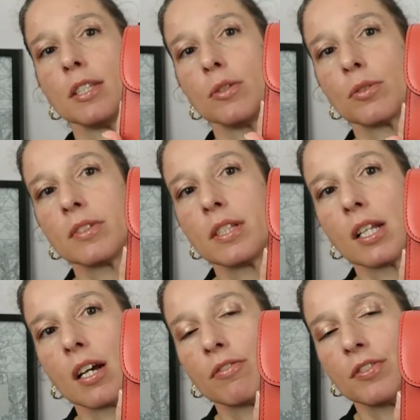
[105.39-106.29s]
you
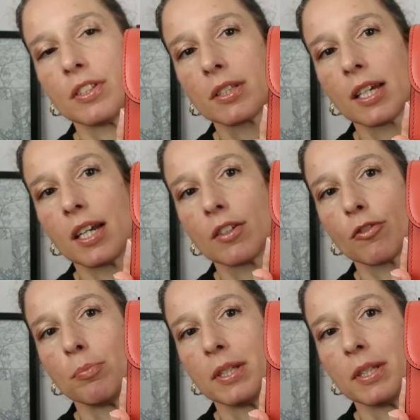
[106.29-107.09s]
still have this kind of